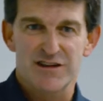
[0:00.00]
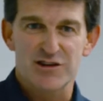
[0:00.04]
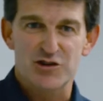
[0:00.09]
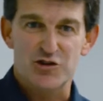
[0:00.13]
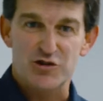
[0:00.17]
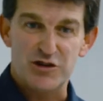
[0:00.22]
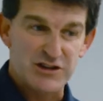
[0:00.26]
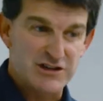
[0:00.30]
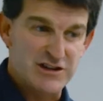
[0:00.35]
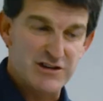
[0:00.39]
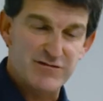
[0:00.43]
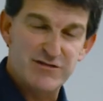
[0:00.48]

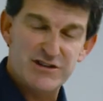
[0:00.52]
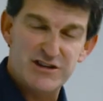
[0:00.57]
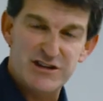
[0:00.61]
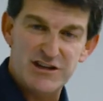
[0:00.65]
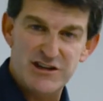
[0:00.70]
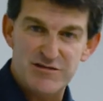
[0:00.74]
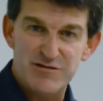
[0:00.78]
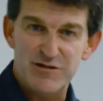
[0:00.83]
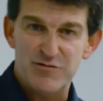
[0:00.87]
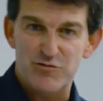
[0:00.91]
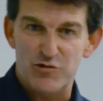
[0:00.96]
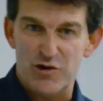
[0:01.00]
connectivity
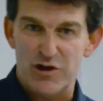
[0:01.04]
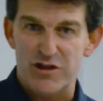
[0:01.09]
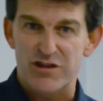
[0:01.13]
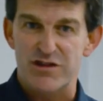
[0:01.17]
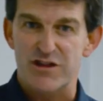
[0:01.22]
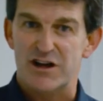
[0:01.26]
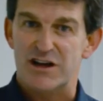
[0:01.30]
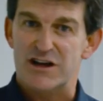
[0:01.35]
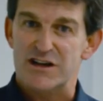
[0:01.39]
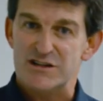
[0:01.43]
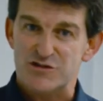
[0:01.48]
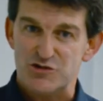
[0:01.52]
even with
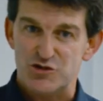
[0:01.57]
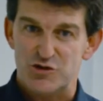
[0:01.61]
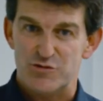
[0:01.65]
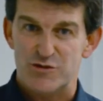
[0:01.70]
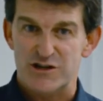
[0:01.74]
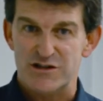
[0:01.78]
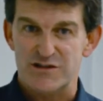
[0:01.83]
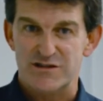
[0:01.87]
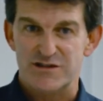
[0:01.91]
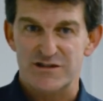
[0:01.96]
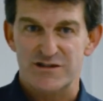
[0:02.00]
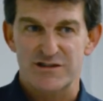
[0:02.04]
the
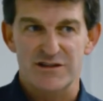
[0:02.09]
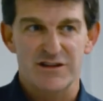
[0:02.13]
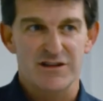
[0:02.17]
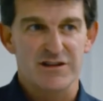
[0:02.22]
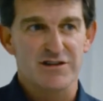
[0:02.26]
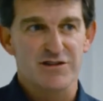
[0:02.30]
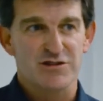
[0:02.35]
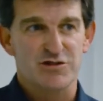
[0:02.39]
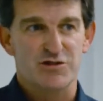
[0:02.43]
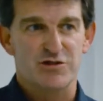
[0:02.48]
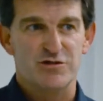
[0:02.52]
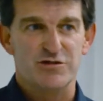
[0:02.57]
customers.
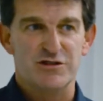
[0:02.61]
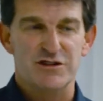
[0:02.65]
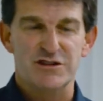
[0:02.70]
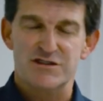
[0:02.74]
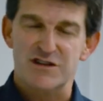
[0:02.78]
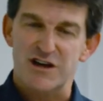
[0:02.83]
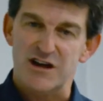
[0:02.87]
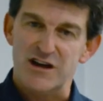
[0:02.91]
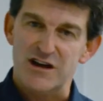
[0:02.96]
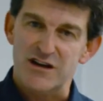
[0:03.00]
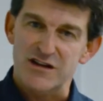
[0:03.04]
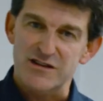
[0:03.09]
So there's
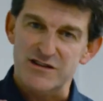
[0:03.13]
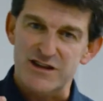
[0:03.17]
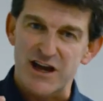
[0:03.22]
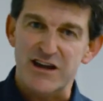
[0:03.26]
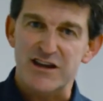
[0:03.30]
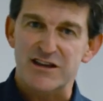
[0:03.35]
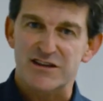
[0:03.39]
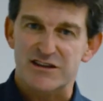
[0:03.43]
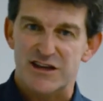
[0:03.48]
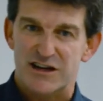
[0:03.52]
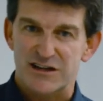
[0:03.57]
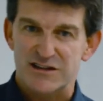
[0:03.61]
a
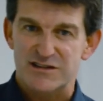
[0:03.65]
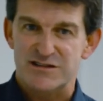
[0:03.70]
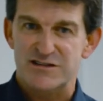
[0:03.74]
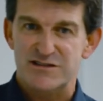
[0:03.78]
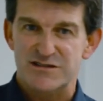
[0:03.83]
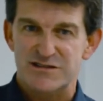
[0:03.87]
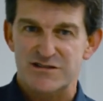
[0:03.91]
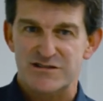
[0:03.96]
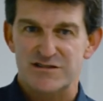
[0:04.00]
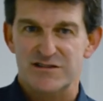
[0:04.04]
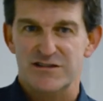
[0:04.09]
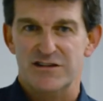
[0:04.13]
direct
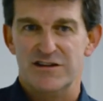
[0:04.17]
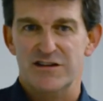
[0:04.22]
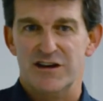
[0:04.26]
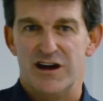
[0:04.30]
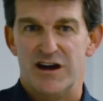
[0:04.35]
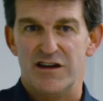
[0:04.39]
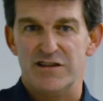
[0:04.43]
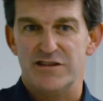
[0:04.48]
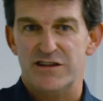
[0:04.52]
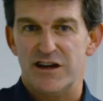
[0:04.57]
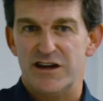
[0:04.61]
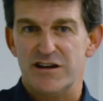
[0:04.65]
access
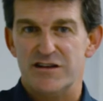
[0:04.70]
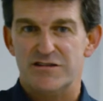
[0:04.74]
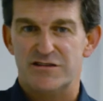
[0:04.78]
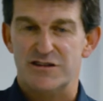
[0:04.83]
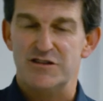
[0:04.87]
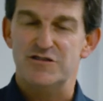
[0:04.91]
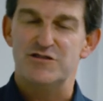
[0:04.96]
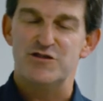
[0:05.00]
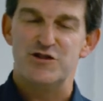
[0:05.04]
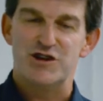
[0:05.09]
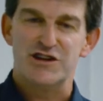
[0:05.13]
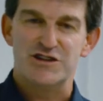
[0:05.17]
and direct
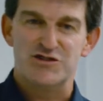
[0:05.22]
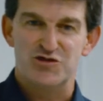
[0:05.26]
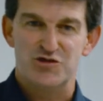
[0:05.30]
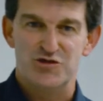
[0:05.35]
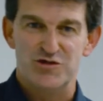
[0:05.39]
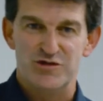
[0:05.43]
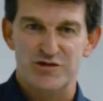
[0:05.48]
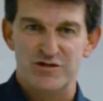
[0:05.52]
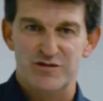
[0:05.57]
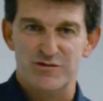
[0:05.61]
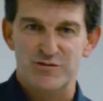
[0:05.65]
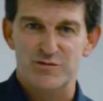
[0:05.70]
interaction
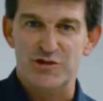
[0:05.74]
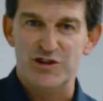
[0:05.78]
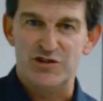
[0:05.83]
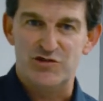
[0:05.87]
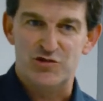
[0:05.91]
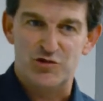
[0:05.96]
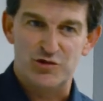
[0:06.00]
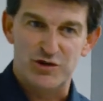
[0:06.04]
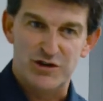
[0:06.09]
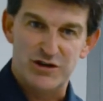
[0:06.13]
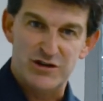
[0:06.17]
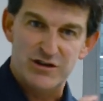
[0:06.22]

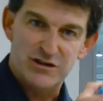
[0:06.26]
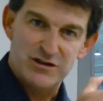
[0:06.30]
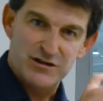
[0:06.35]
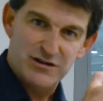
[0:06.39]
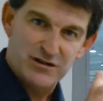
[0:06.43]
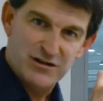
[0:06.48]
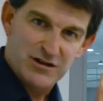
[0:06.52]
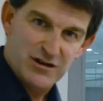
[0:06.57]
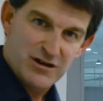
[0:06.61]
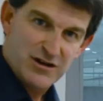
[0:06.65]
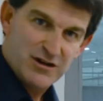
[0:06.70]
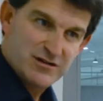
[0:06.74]
between
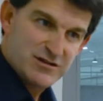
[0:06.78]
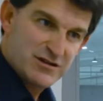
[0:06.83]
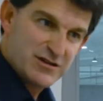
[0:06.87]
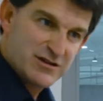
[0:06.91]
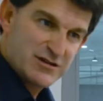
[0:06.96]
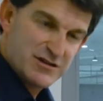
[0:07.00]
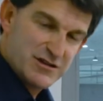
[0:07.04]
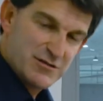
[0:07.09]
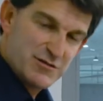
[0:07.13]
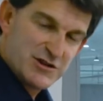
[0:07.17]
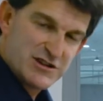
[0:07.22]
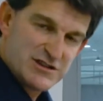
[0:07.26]

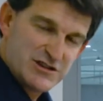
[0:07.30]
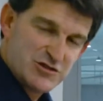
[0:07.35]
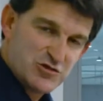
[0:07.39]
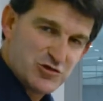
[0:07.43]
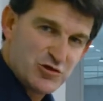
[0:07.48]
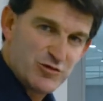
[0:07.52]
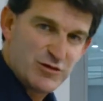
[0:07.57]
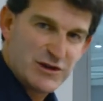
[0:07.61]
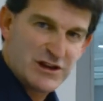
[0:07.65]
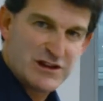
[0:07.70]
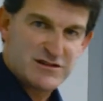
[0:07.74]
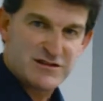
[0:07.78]
the machine
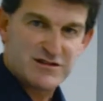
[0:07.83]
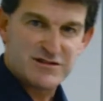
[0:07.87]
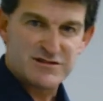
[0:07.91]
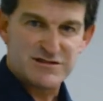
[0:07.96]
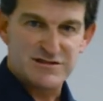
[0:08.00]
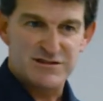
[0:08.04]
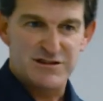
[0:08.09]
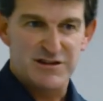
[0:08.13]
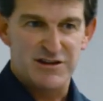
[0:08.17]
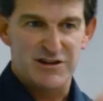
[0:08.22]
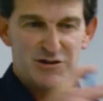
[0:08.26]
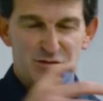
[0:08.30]
tool
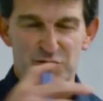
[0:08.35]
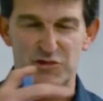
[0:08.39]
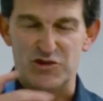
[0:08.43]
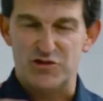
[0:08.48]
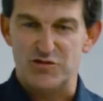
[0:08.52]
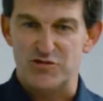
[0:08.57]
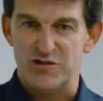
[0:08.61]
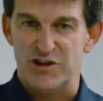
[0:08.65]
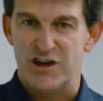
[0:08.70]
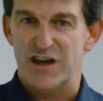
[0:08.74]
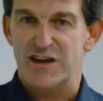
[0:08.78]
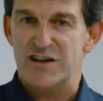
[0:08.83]
builders,
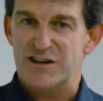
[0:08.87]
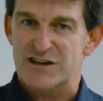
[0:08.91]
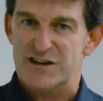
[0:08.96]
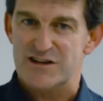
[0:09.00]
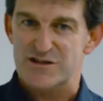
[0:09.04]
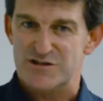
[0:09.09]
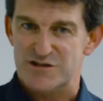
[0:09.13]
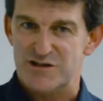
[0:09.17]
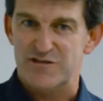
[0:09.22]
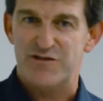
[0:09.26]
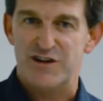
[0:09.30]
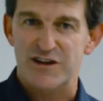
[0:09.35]
between
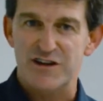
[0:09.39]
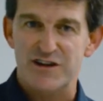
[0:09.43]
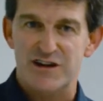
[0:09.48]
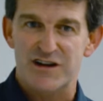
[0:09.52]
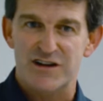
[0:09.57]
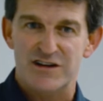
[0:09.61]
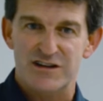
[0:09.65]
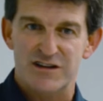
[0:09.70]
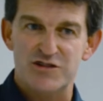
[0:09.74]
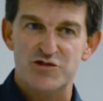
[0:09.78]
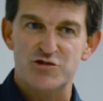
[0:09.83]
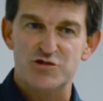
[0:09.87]
the
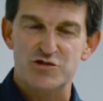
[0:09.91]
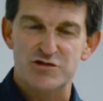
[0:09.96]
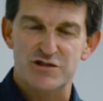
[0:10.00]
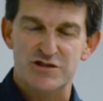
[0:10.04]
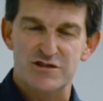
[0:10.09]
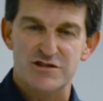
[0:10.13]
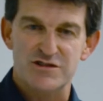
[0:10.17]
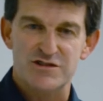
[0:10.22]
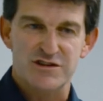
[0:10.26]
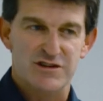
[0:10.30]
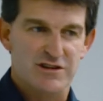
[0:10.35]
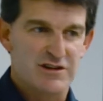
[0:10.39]
final end
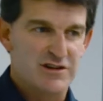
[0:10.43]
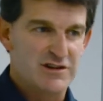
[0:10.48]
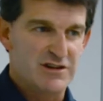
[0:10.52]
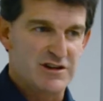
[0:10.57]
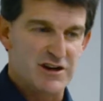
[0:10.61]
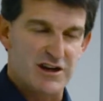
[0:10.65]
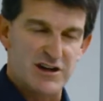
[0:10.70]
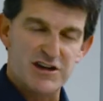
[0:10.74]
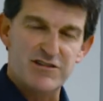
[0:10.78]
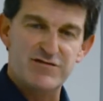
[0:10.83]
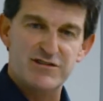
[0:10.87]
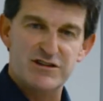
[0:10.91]
users,
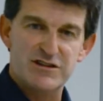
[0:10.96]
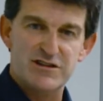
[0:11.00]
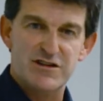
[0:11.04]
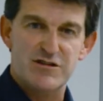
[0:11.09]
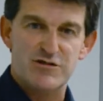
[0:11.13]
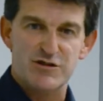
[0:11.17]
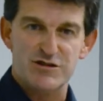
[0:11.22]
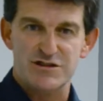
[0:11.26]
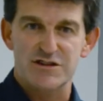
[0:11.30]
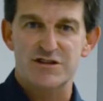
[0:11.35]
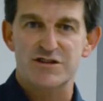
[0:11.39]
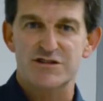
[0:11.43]
and even the
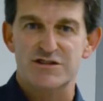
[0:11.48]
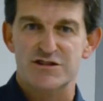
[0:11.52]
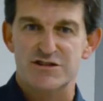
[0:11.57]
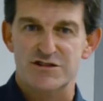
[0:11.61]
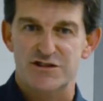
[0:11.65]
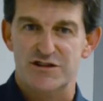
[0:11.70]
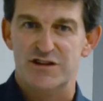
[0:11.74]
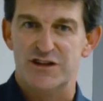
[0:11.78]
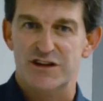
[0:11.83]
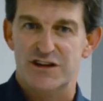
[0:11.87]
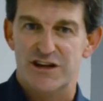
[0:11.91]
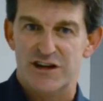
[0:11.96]
researchers
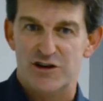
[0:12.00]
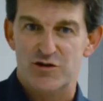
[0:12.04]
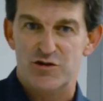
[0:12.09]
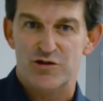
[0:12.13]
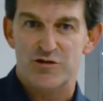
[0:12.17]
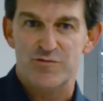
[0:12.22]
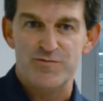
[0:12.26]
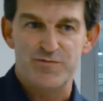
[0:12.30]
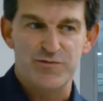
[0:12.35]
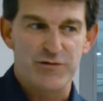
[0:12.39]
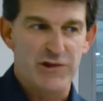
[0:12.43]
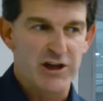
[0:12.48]
in
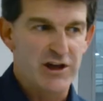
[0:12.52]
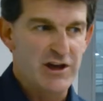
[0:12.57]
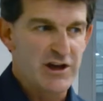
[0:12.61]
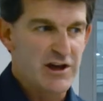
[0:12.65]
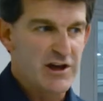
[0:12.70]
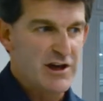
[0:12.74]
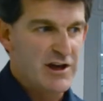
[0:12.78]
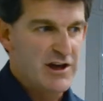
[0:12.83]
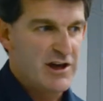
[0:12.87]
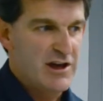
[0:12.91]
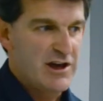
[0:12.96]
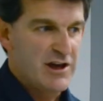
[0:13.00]

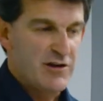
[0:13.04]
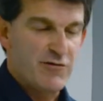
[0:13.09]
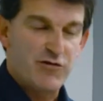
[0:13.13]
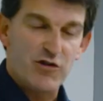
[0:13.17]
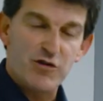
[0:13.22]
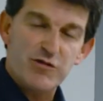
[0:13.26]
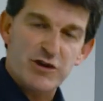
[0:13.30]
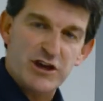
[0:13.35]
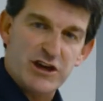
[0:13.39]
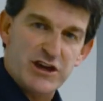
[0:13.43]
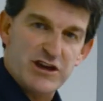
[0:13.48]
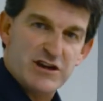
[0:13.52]
IDEKO.
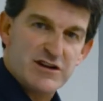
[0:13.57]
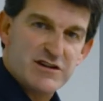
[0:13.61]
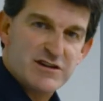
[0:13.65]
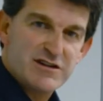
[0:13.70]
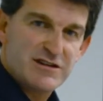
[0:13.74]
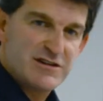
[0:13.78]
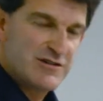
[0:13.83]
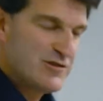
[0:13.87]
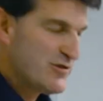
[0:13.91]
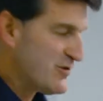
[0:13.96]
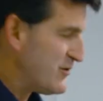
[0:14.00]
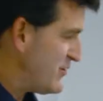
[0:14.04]
From here,
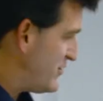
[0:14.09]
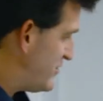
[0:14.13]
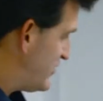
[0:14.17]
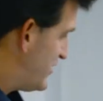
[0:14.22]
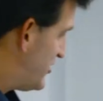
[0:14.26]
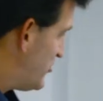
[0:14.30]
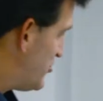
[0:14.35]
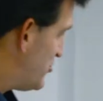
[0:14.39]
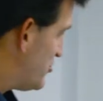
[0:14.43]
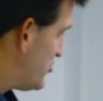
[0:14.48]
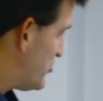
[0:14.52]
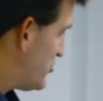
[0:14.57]

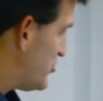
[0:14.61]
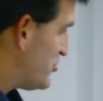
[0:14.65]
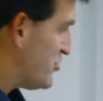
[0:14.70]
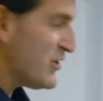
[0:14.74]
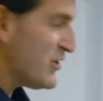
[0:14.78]
due to